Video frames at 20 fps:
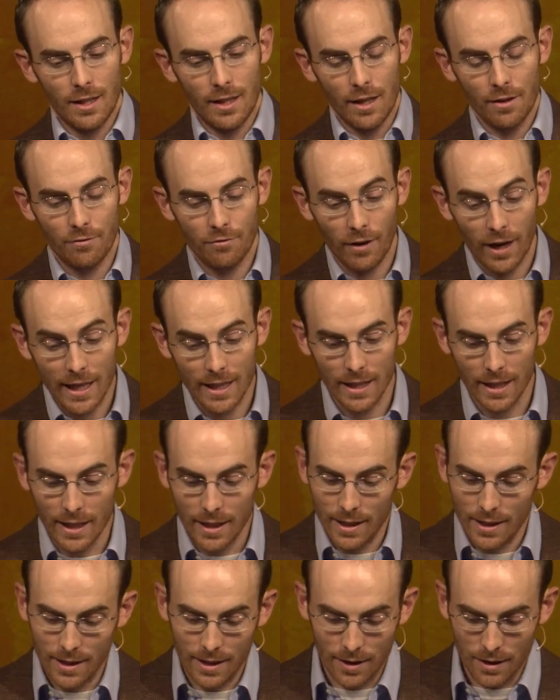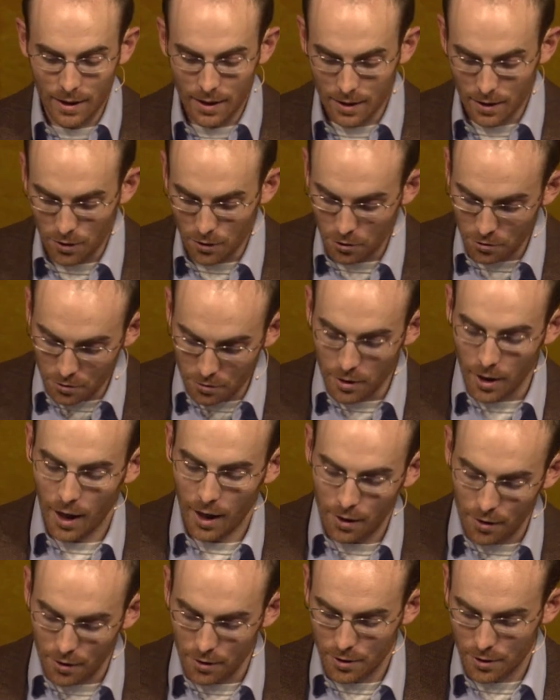And finally, Lune
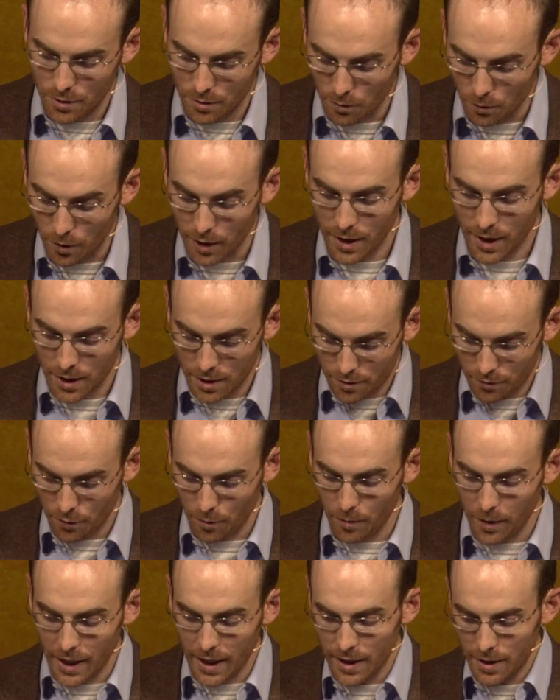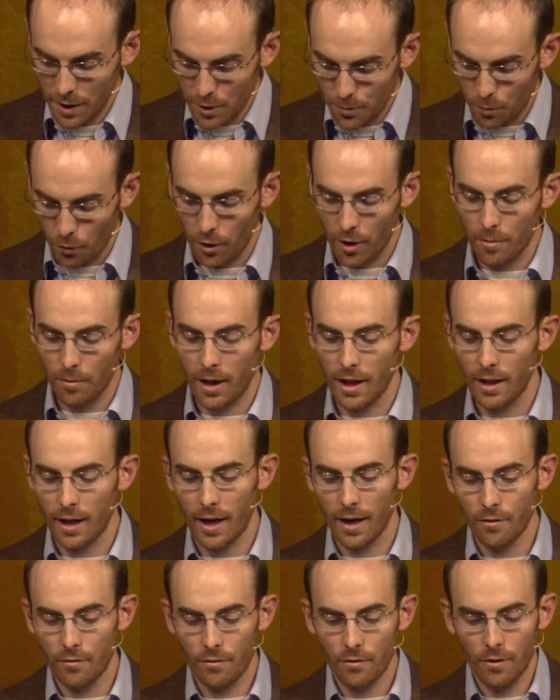utters what is for me at this point in my
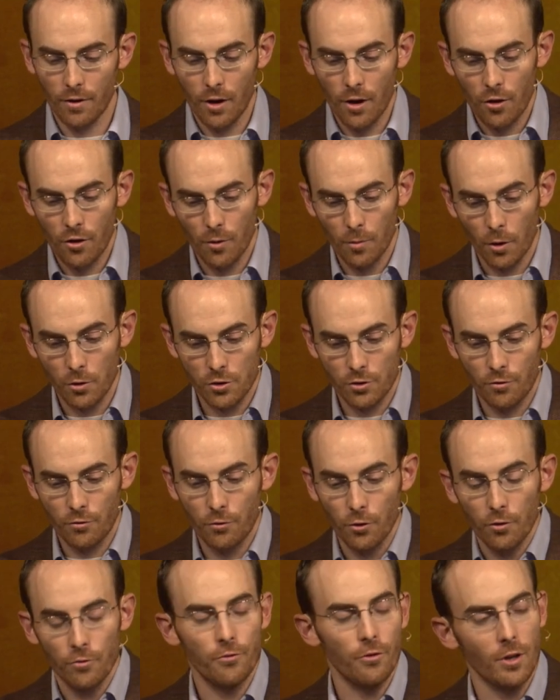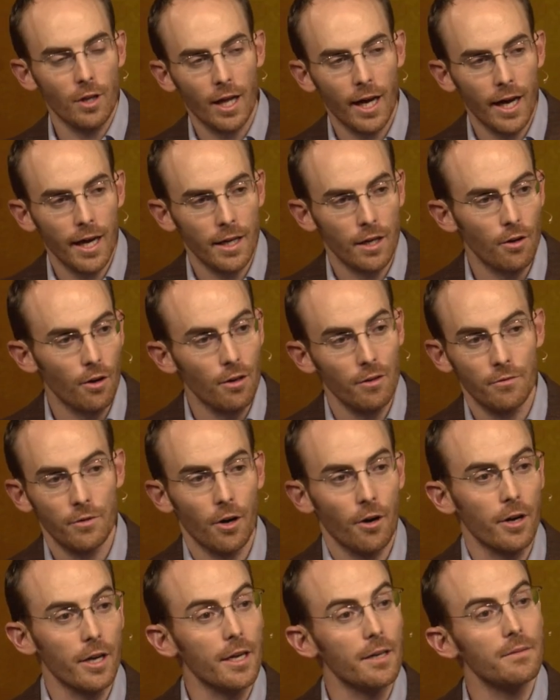life the most fruitful line in all of
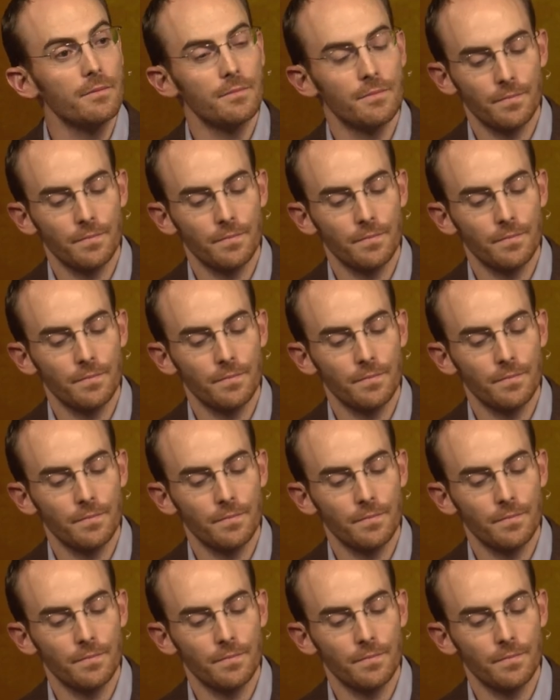Narnia.